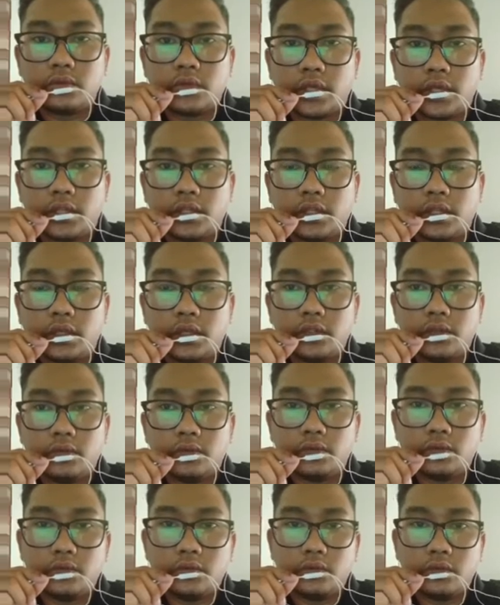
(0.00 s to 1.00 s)
and
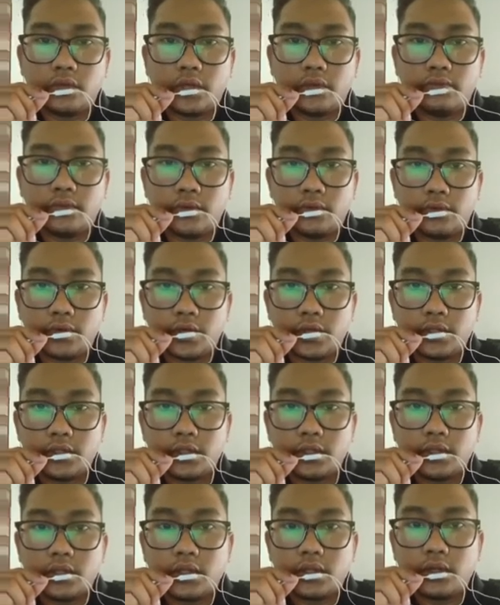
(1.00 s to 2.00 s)
hello to
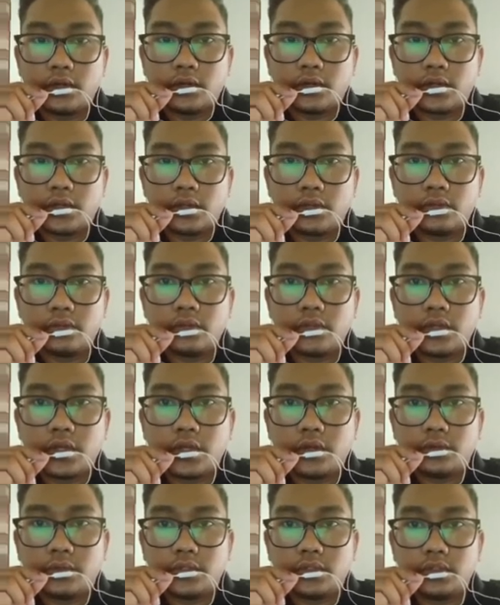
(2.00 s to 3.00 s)
everyone. Okay, today
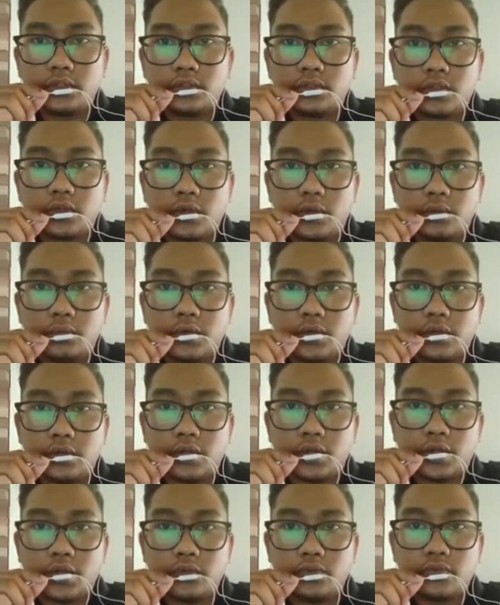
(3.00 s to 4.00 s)
I want to talk
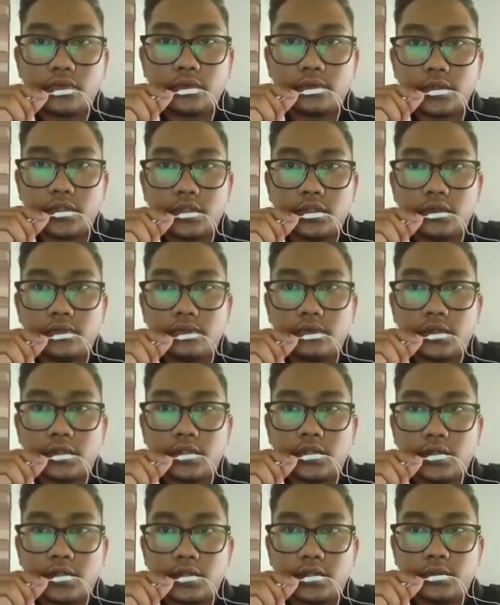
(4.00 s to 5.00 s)
about the informative
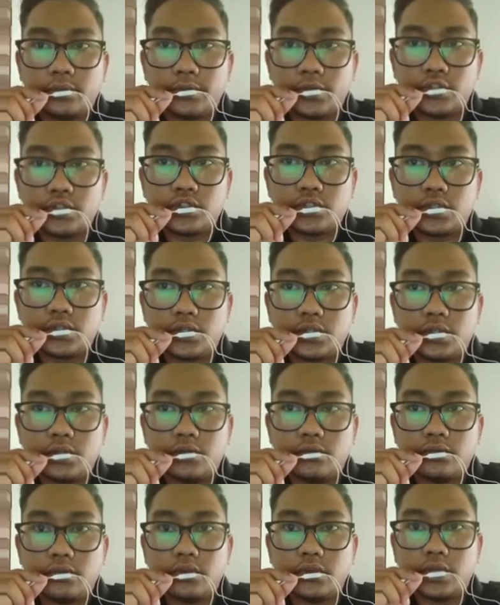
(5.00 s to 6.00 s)
related dimension
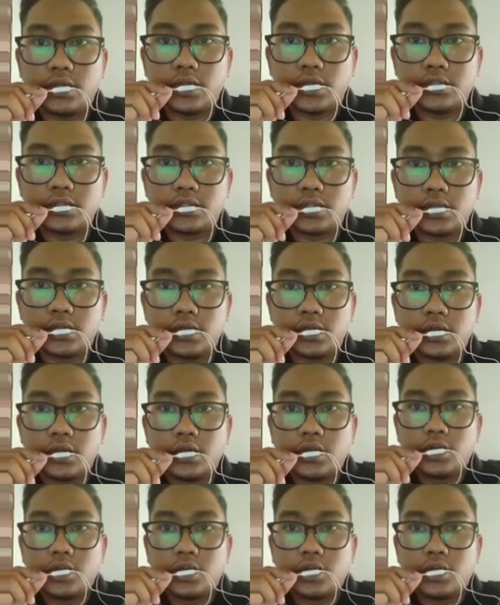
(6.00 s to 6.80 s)
in food industry.